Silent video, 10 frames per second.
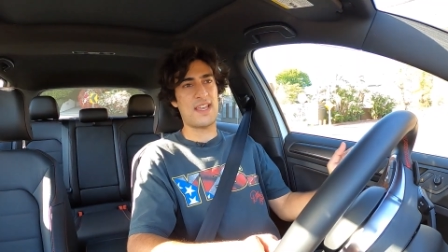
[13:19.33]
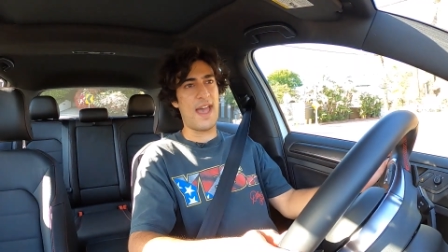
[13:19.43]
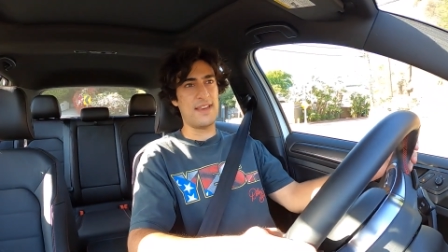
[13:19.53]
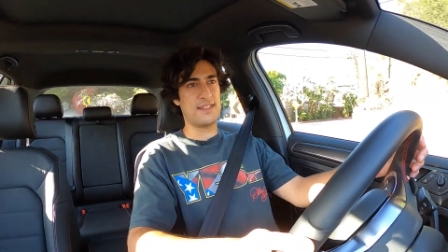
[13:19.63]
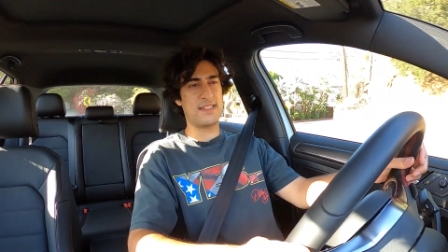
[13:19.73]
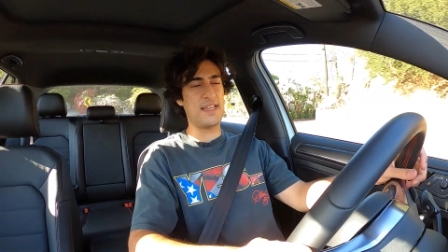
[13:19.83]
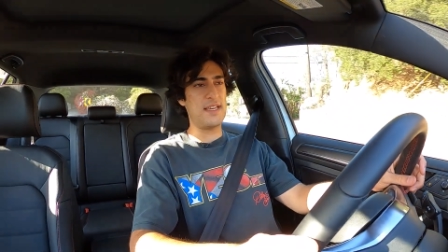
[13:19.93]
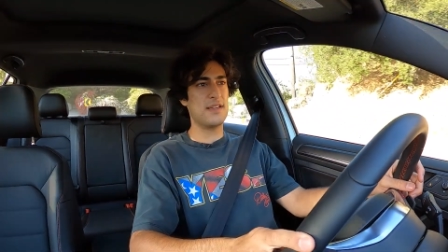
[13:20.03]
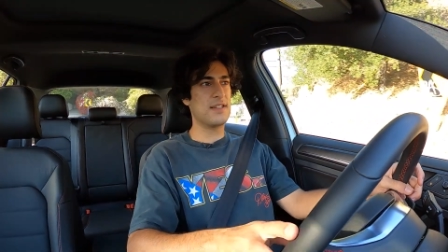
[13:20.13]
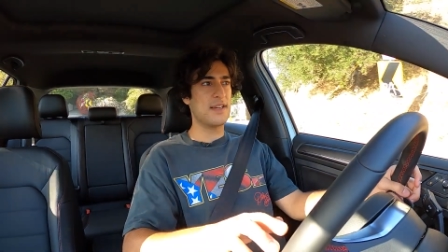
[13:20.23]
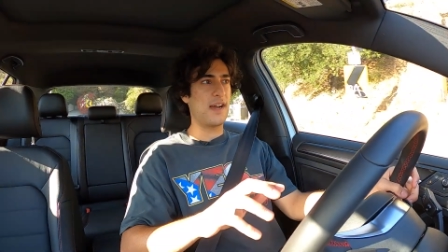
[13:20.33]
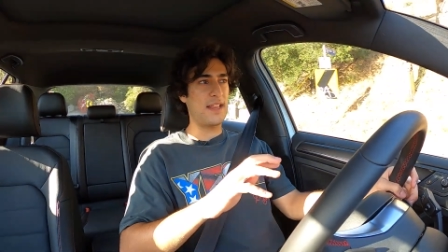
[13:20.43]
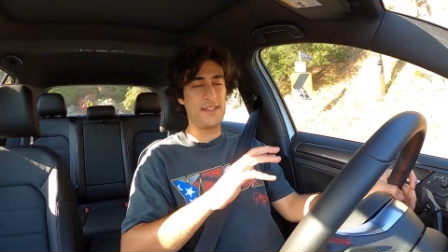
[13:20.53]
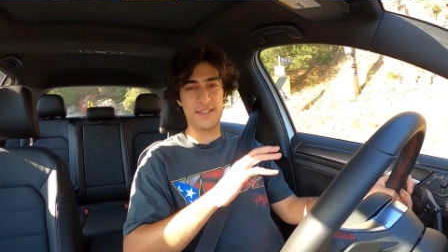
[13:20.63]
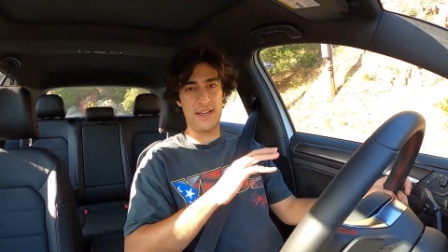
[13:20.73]
sat in a seat,
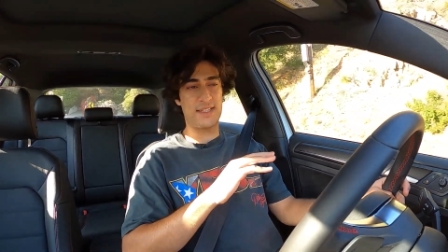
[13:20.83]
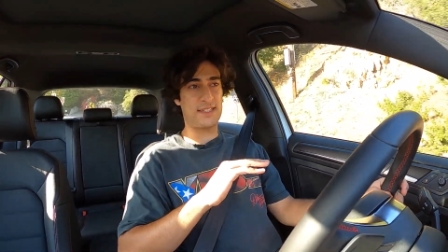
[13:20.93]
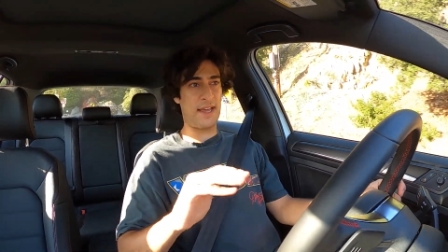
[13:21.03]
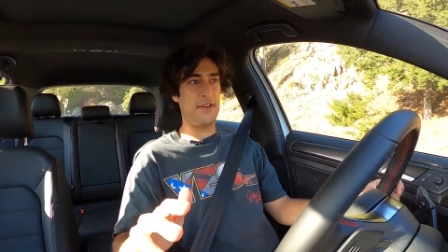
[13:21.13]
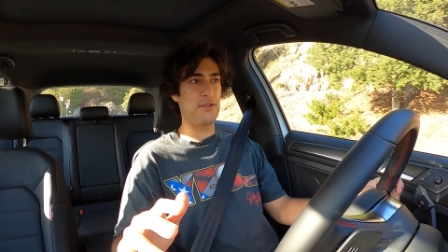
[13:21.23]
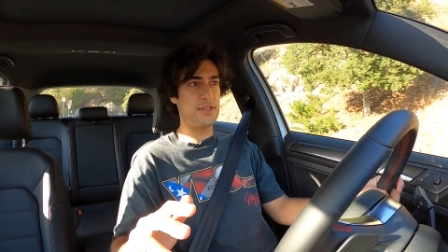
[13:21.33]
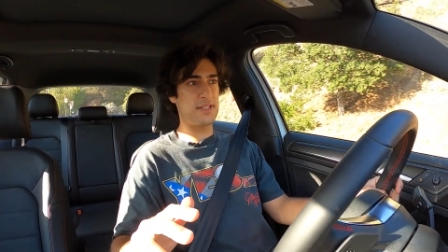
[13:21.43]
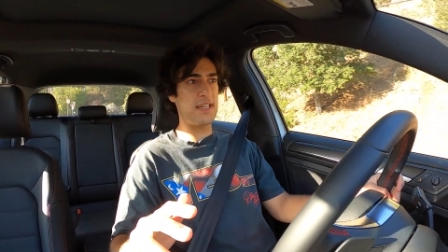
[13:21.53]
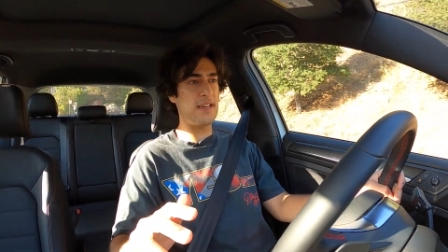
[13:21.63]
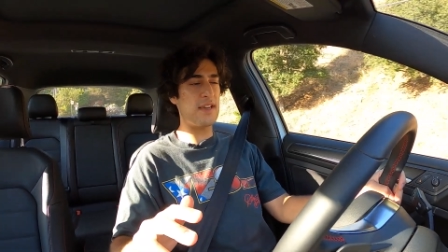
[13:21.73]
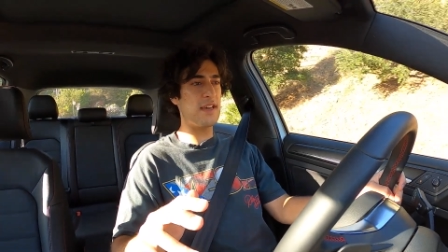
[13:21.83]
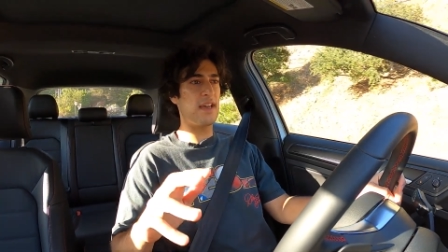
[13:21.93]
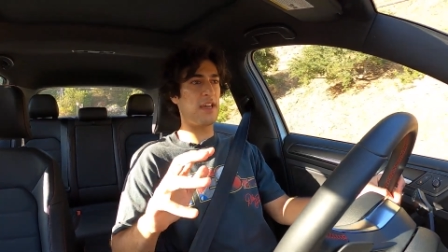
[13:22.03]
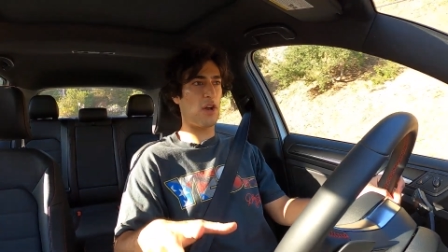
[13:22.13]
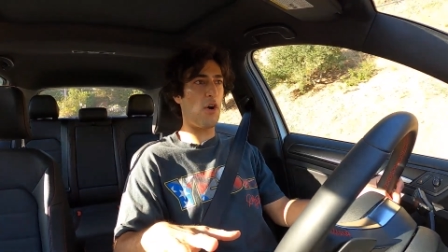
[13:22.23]
at least not a standard seat,
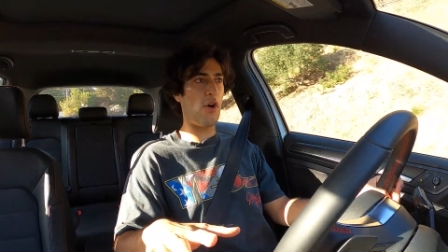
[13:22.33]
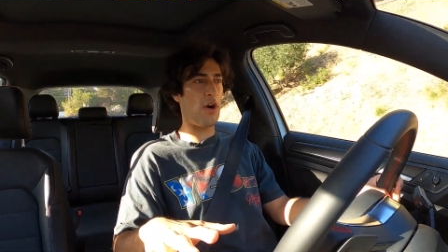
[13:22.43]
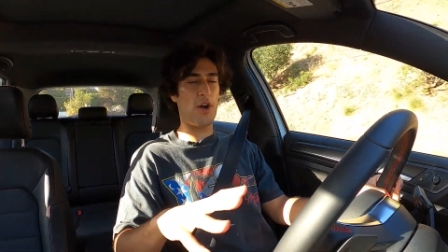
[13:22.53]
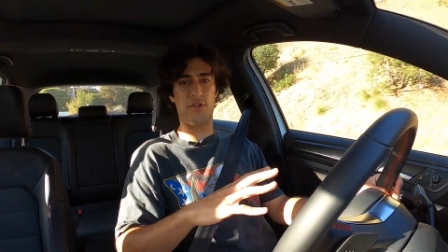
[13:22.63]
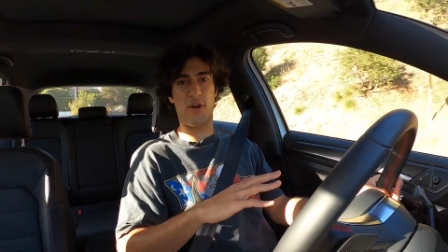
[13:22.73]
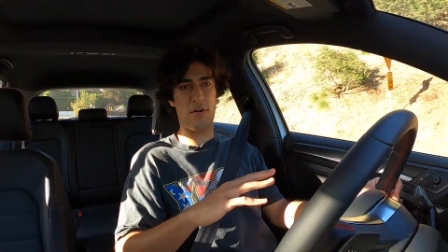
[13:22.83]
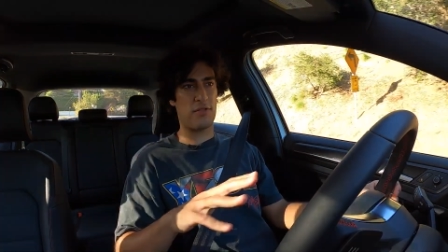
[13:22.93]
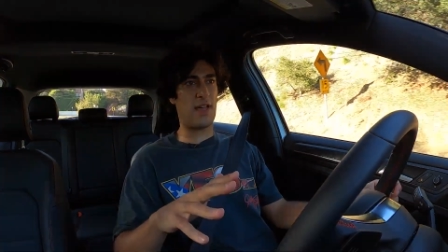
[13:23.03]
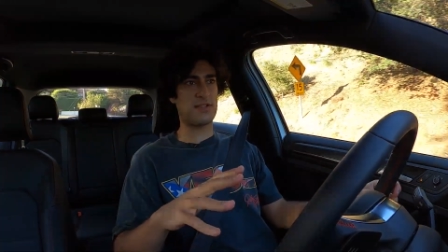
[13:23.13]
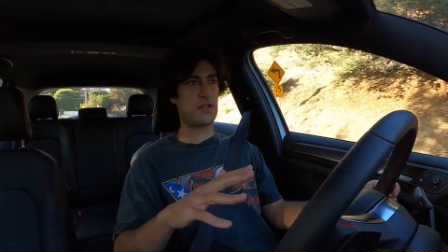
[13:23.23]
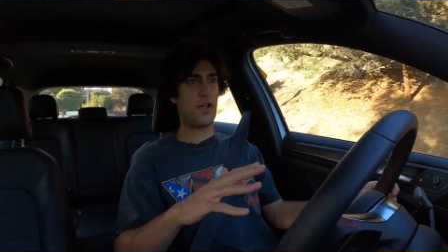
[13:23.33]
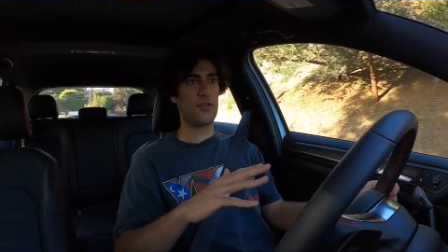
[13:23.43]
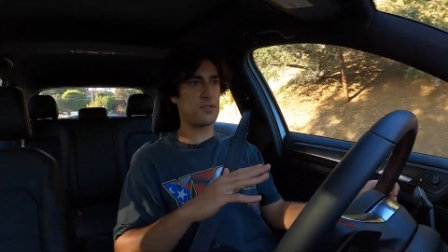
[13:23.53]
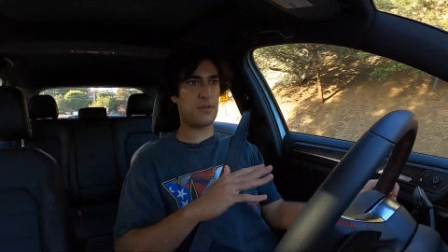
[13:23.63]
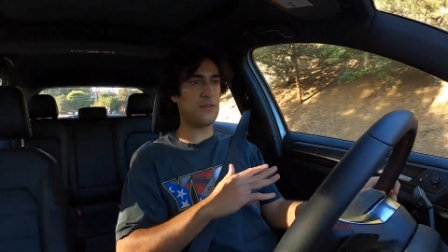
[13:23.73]
in a car under
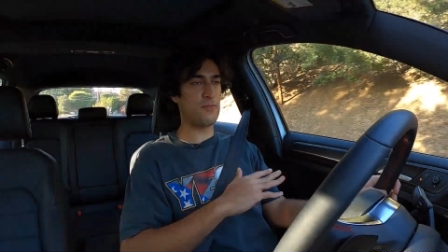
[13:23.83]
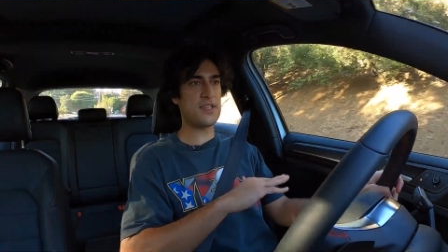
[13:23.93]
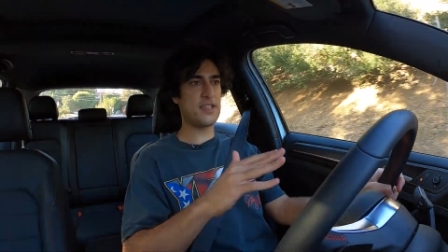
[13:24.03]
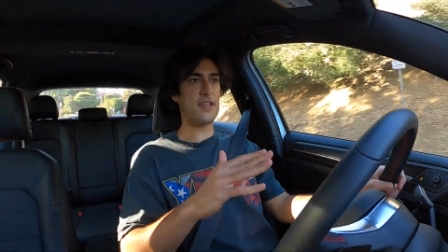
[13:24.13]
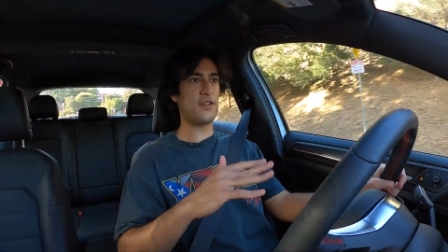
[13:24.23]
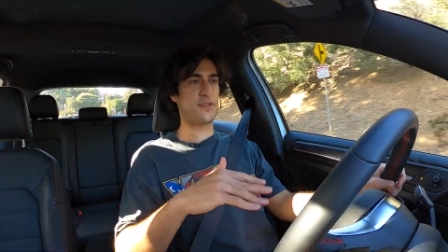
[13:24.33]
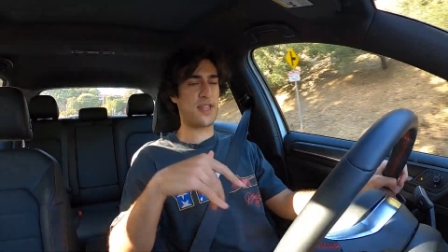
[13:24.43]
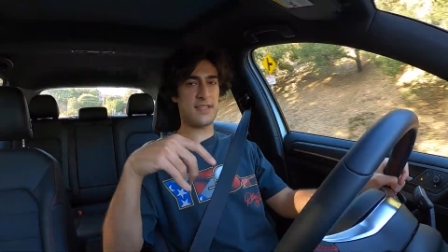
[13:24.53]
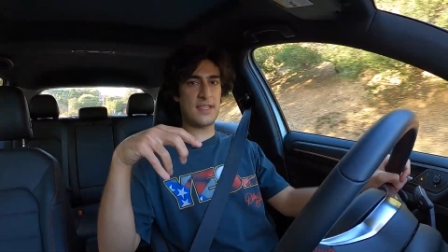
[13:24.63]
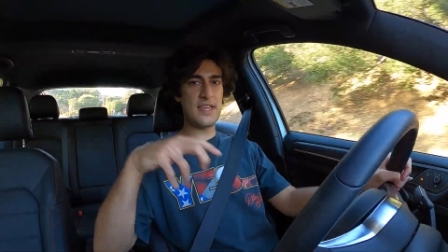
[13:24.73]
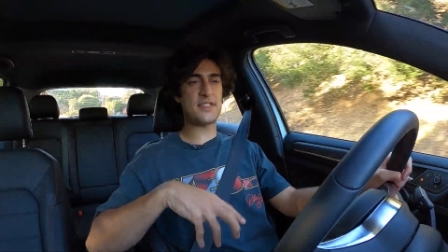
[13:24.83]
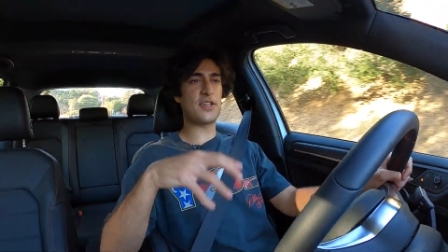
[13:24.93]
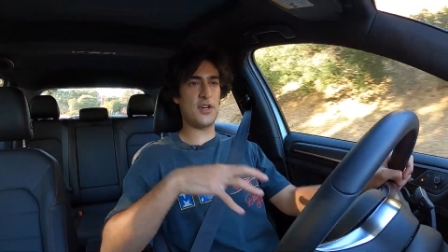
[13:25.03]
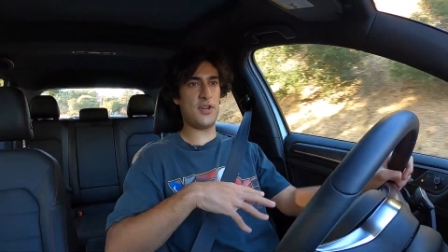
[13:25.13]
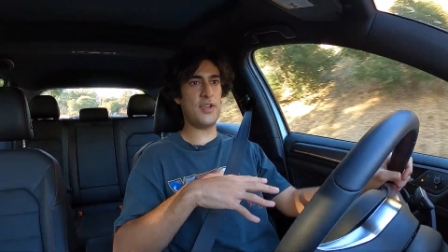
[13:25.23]
$100,000 in recent years that's this
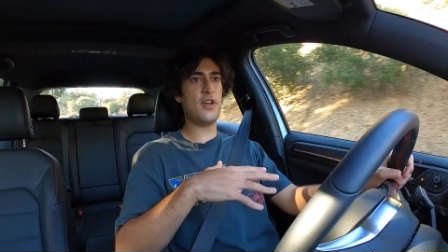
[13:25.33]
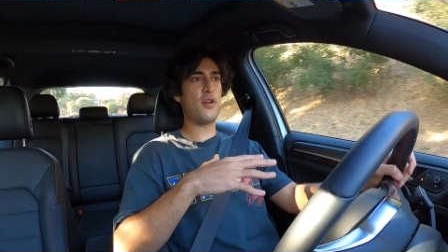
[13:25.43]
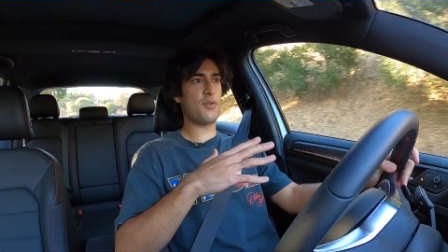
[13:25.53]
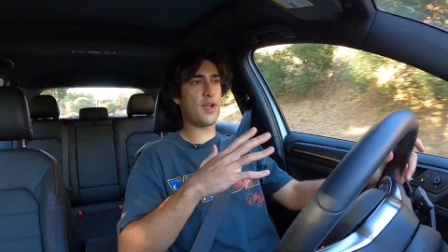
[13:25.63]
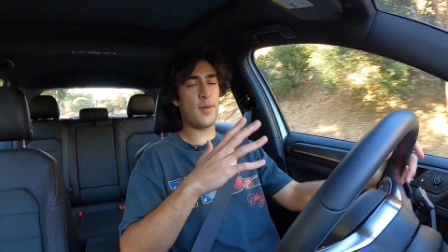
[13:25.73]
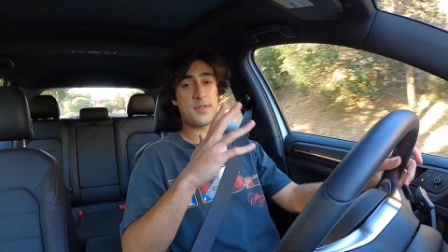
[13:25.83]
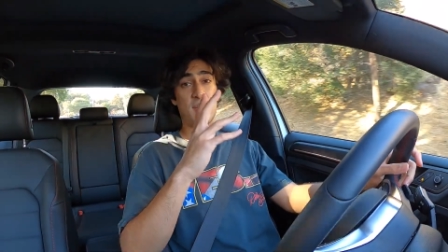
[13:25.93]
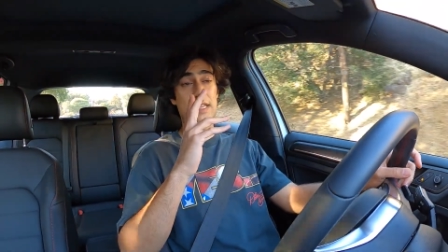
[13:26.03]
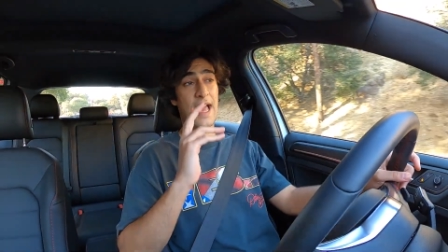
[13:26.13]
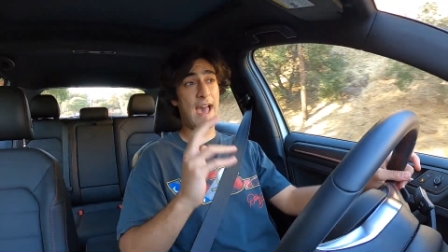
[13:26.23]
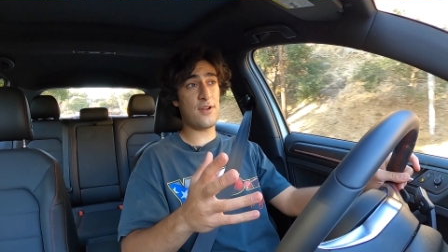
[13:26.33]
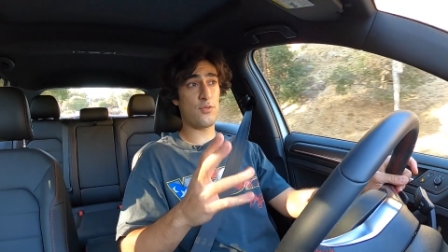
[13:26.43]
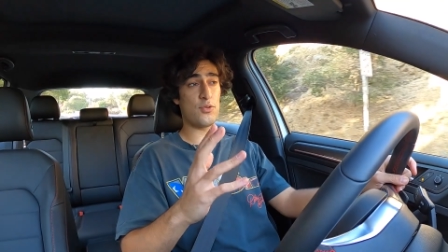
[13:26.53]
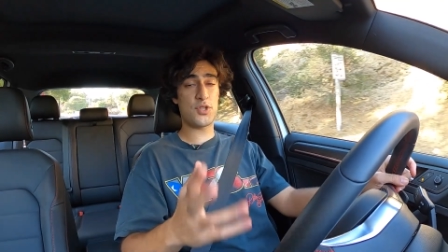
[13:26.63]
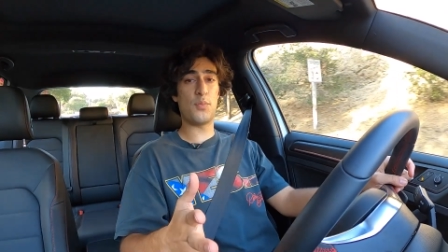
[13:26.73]
good when it comes to
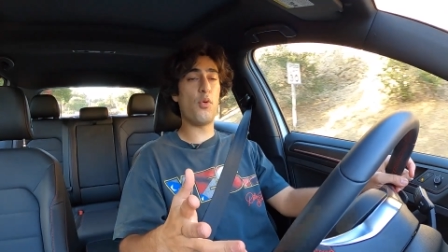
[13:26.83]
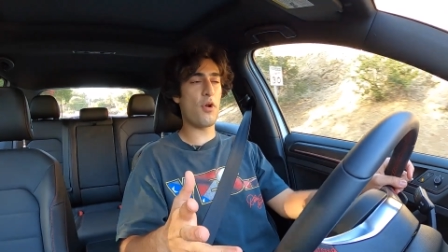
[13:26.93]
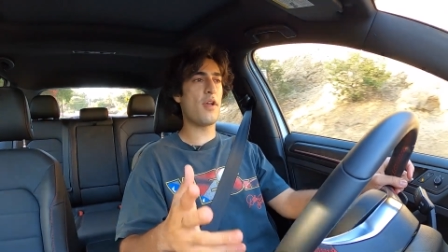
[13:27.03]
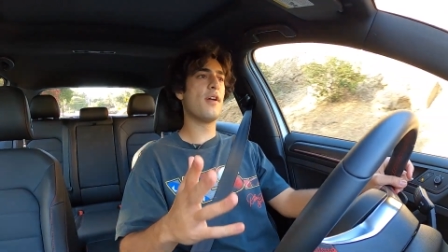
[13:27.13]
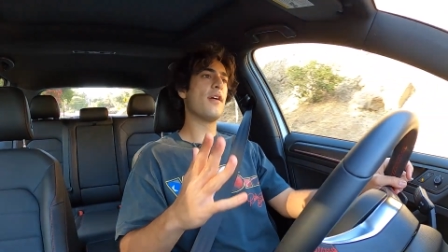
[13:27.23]
lateral support.